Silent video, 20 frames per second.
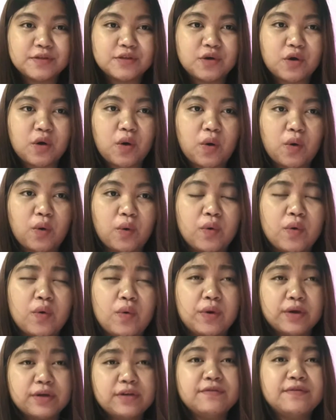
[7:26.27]
So
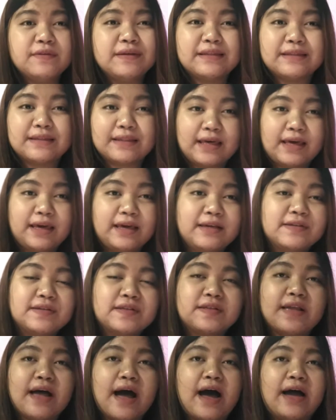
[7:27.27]
one of the
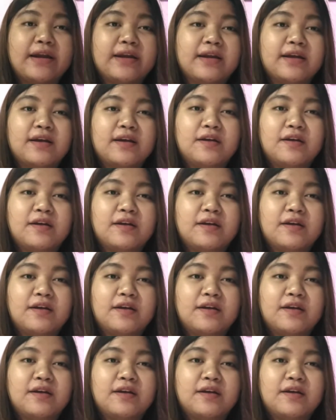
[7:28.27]
things that